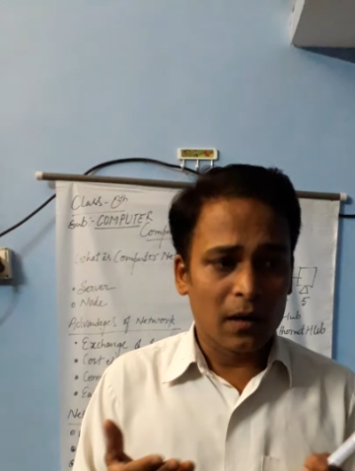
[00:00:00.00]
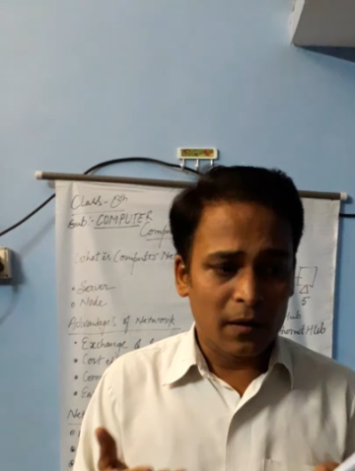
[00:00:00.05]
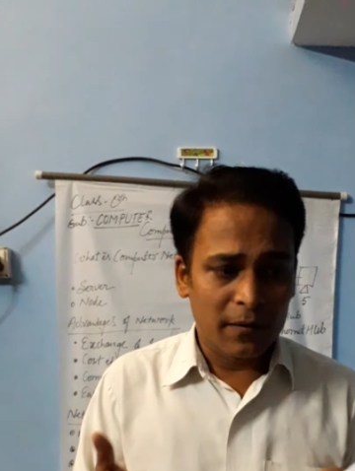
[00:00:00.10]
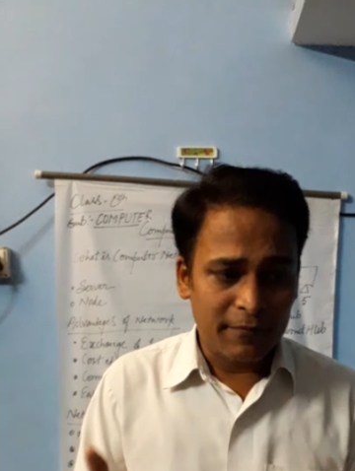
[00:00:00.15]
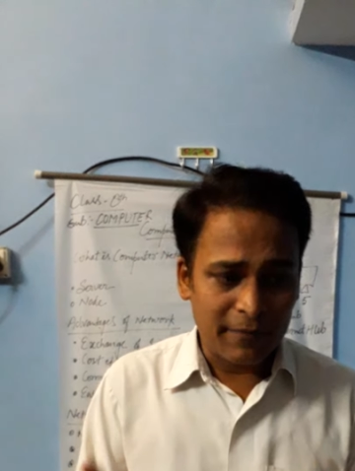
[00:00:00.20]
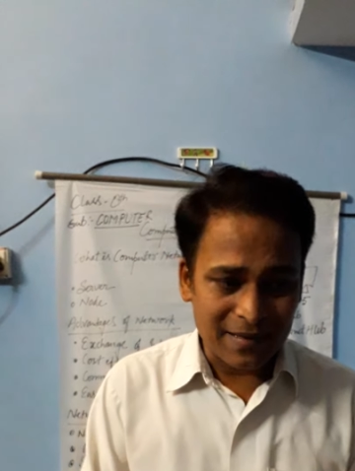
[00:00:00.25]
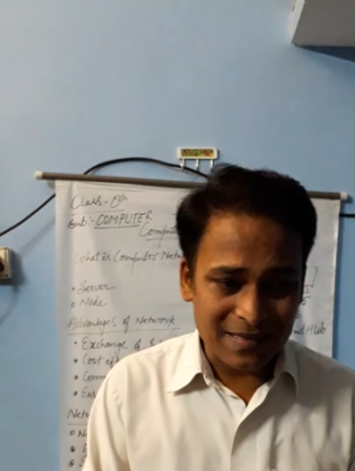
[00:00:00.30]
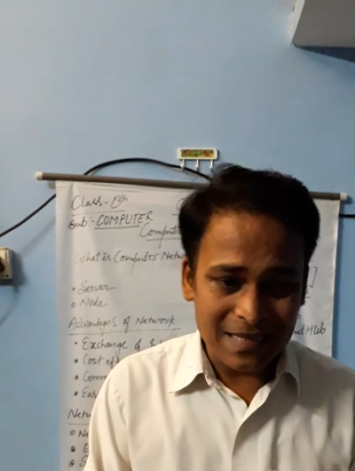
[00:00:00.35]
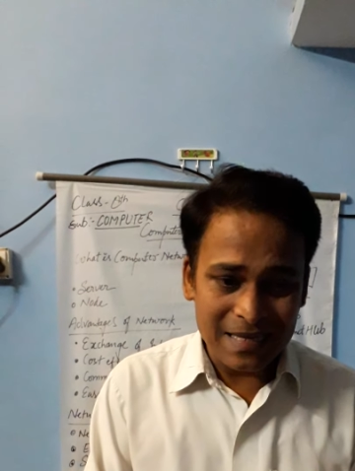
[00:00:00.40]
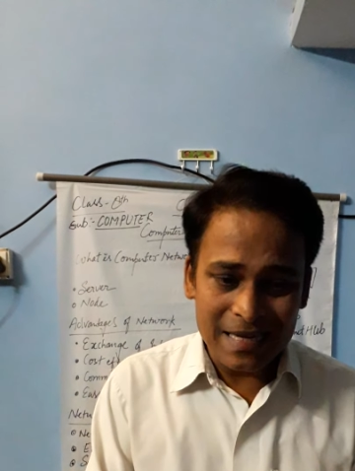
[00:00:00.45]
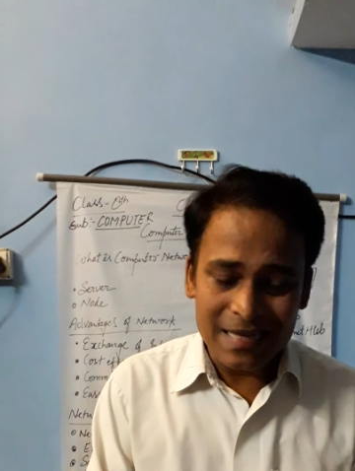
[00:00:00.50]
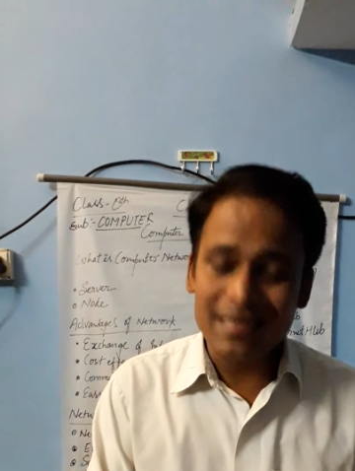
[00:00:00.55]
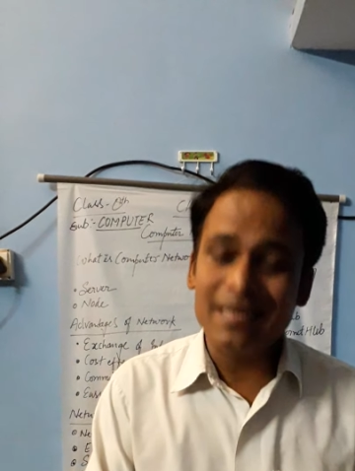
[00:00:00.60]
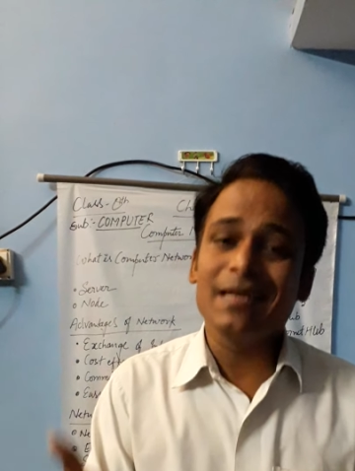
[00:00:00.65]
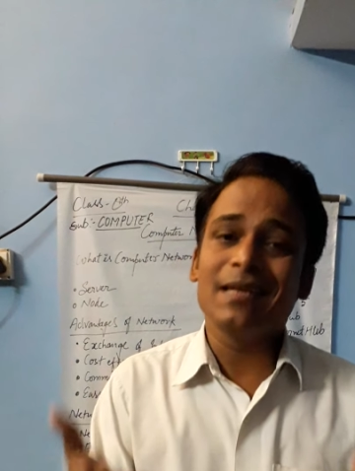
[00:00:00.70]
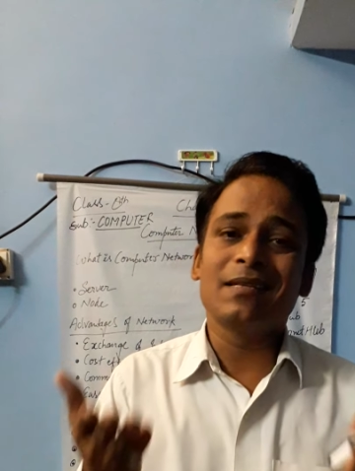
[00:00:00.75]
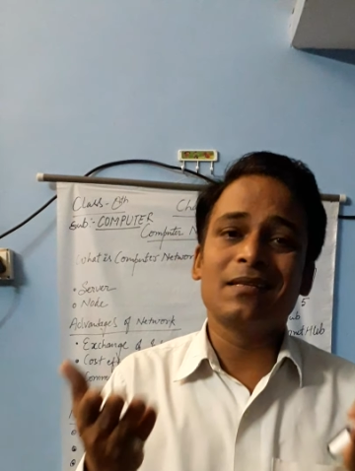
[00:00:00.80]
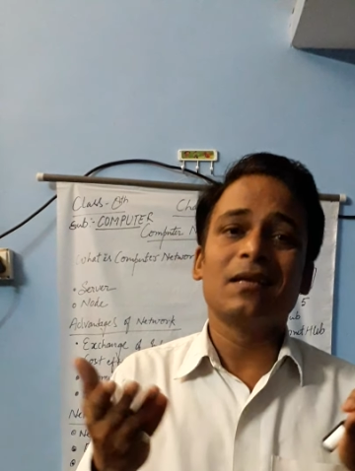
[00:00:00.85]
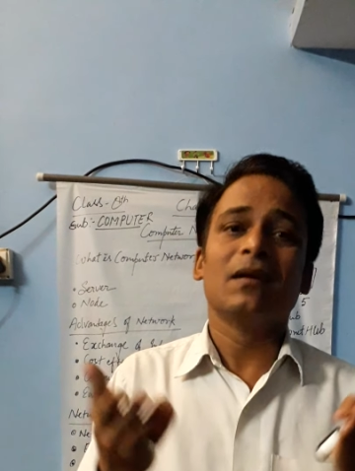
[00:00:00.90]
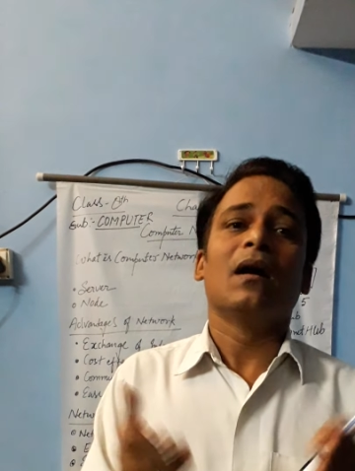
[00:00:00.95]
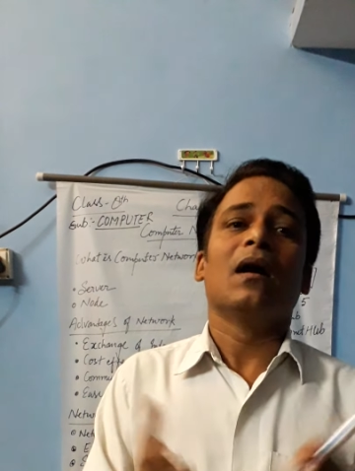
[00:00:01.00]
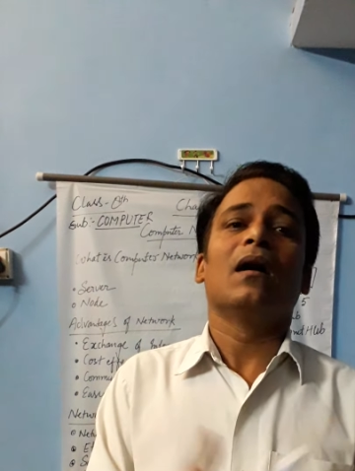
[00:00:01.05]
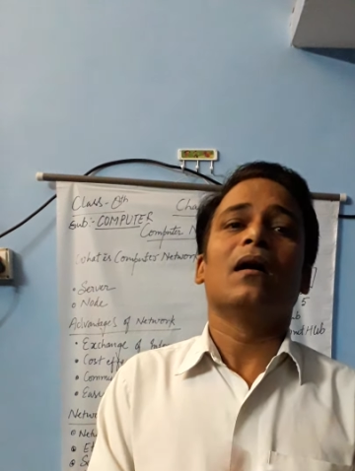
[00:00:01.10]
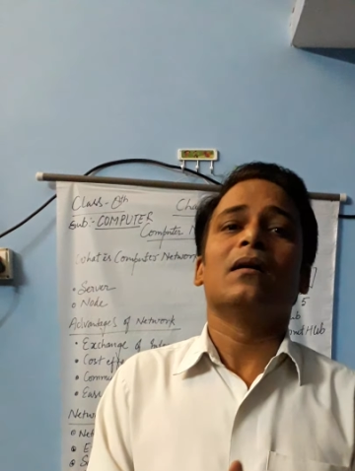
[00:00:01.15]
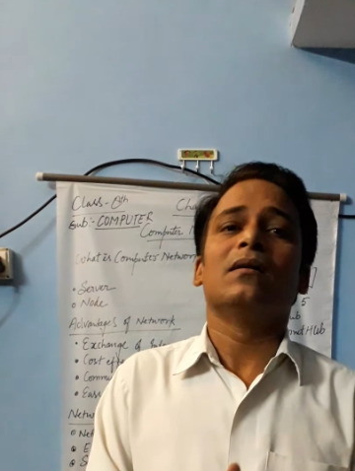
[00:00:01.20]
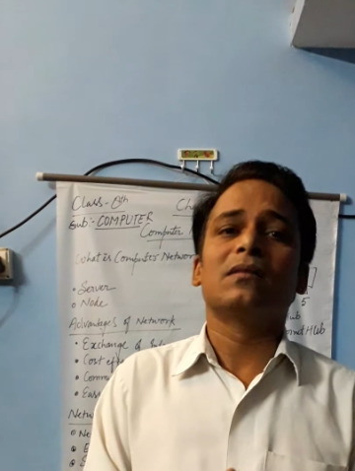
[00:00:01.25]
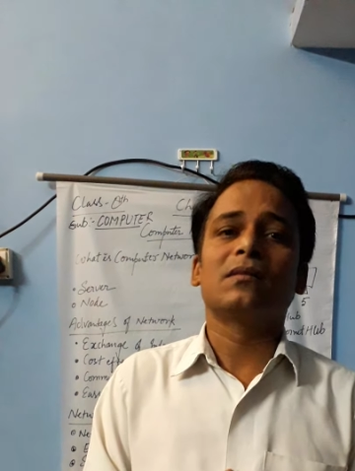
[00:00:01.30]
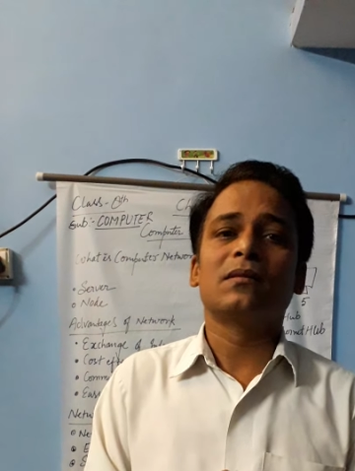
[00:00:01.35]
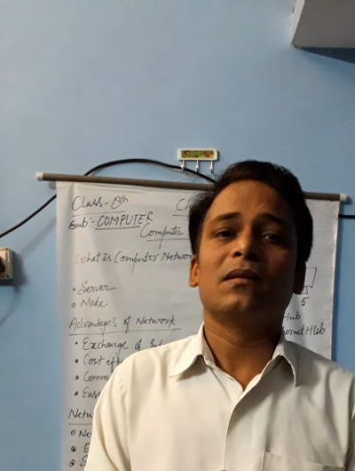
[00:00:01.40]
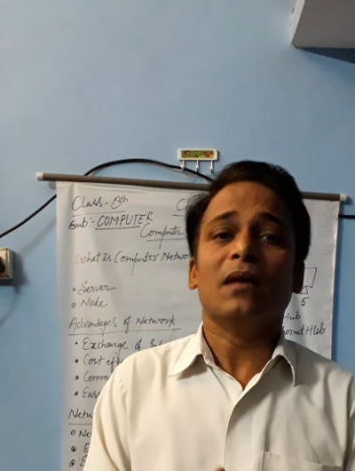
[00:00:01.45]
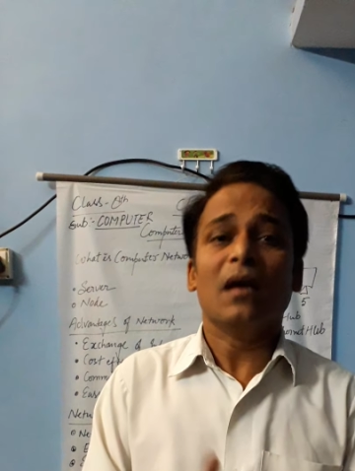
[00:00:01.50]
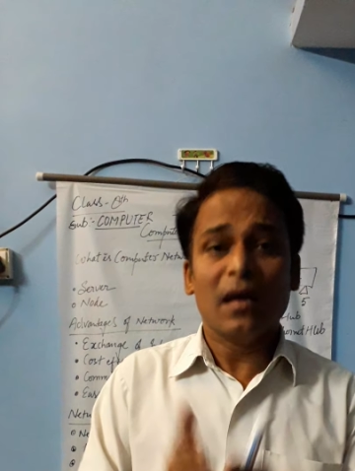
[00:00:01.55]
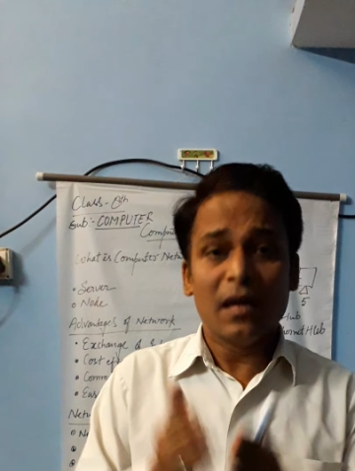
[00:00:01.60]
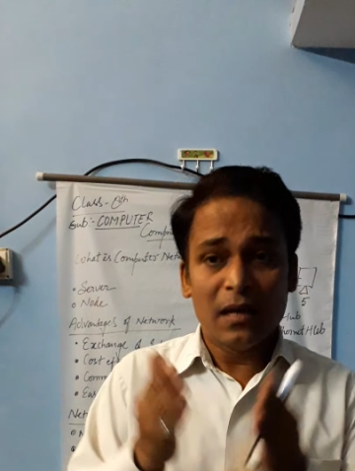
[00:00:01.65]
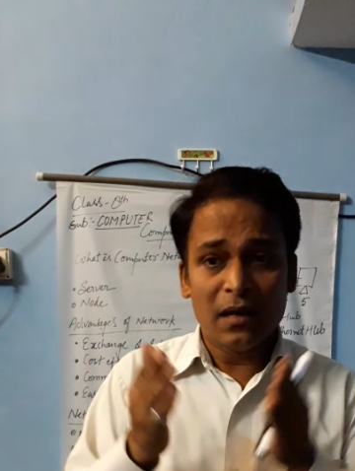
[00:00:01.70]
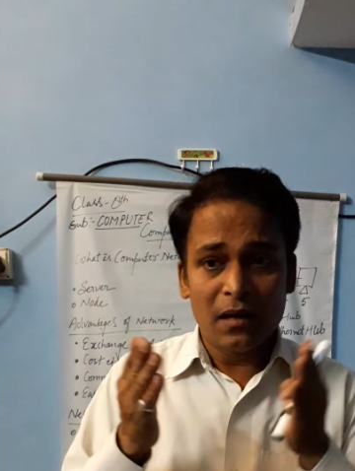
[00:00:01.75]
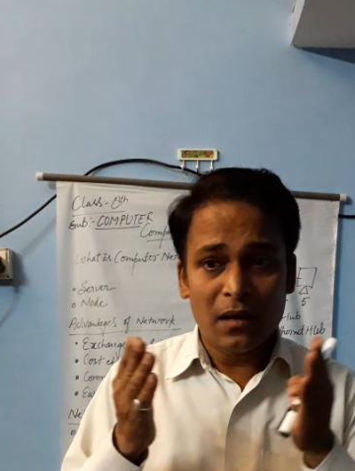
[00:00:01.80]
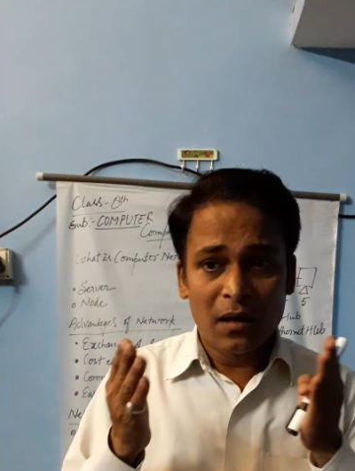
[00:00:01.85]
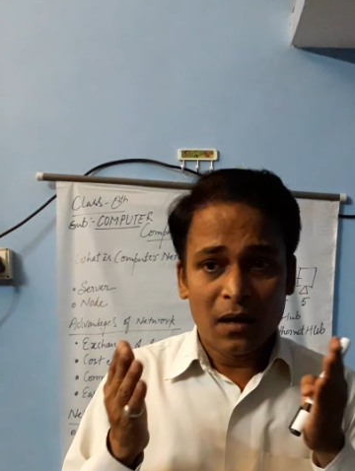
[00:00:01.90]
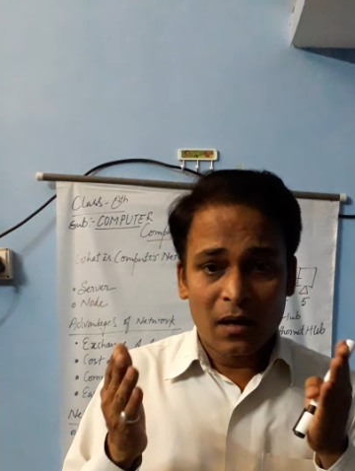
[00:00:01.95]
facilitate us
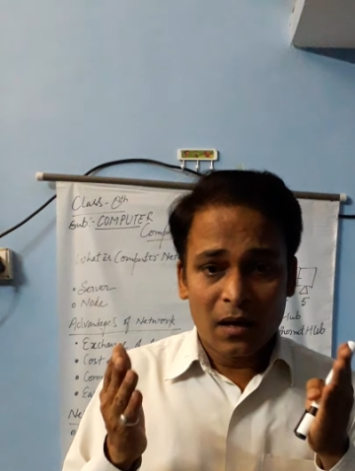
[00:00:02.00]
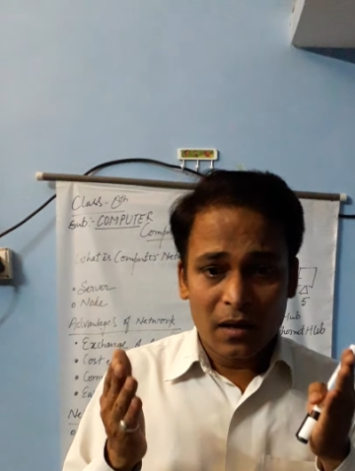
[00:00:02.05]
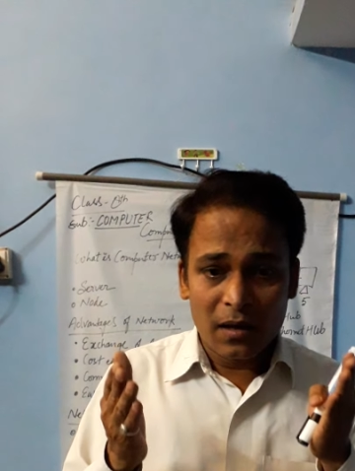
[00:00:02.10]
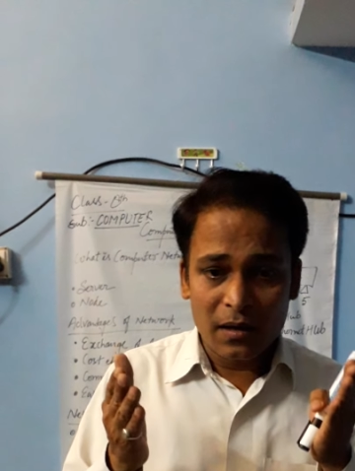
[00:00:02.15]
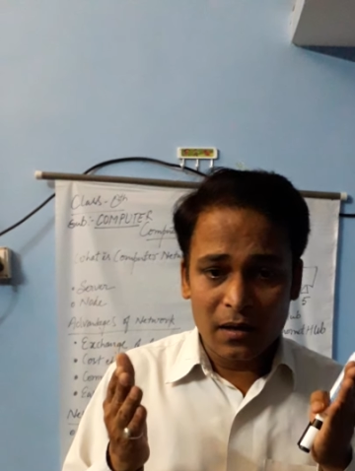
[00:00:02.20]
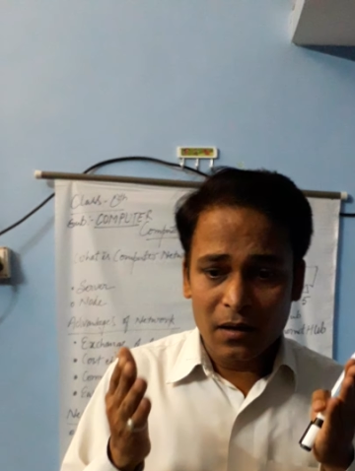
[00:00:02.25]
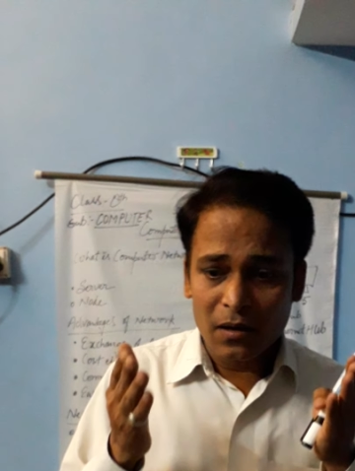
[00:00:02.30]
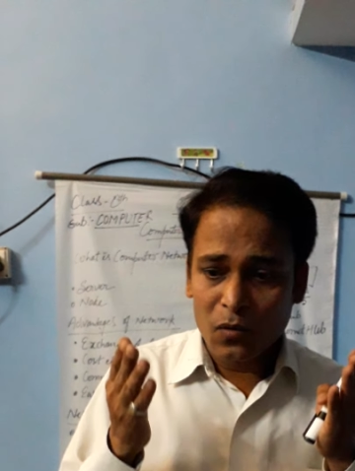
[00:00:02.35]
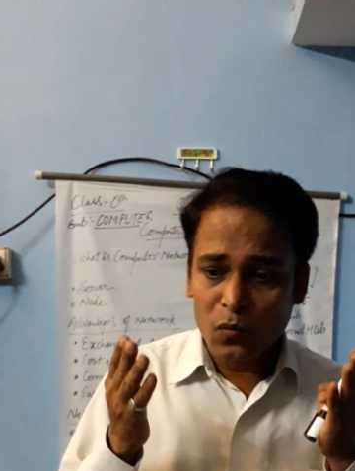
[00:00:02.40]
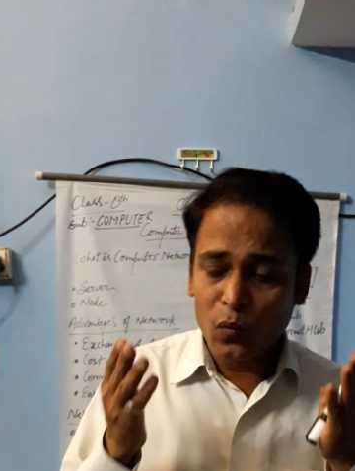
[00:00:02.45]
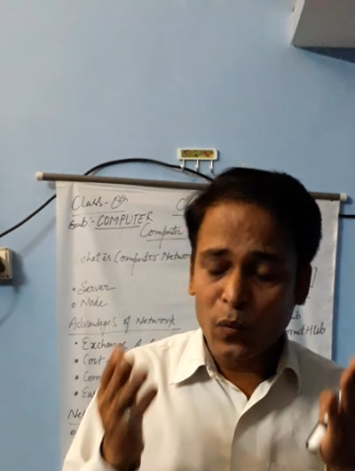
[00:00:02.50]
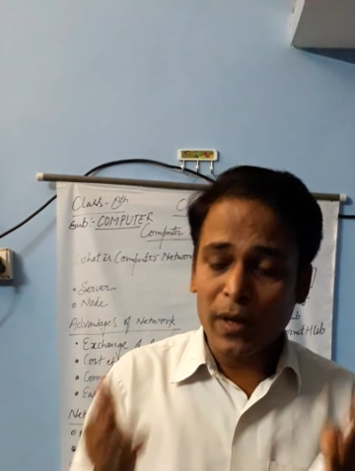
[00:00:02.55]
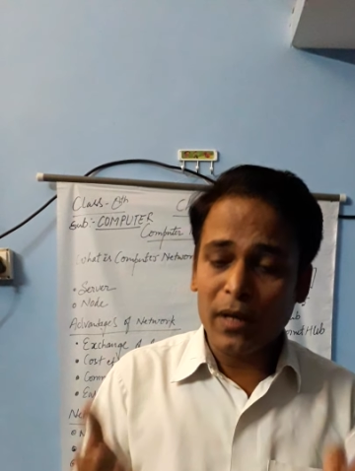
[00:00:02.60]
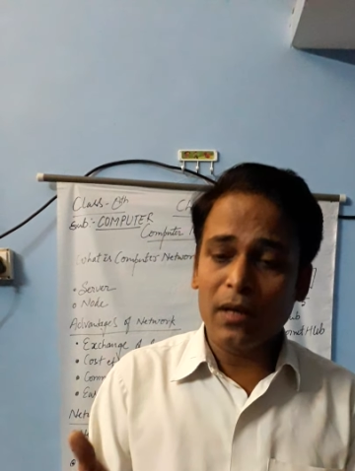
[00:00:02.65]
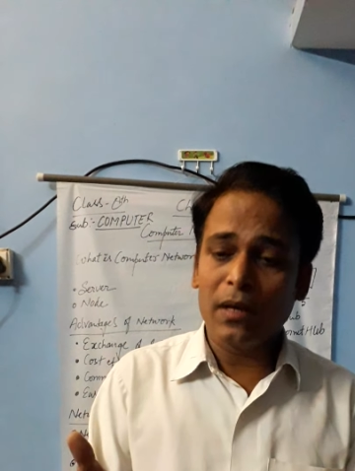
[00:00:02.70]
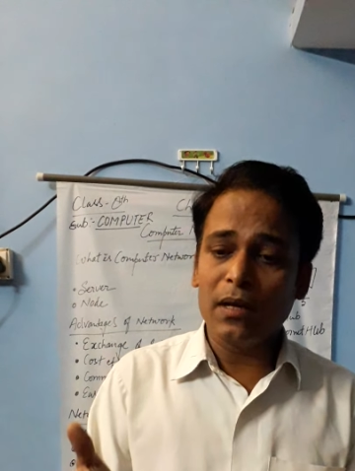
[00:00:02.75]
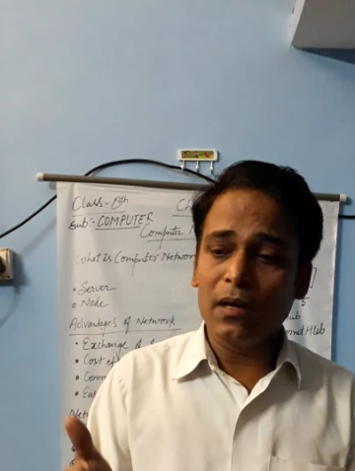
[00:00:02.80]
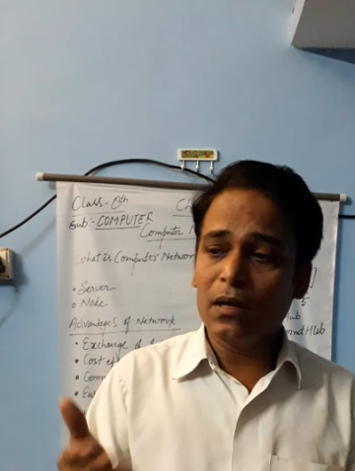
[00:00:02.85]
in a way,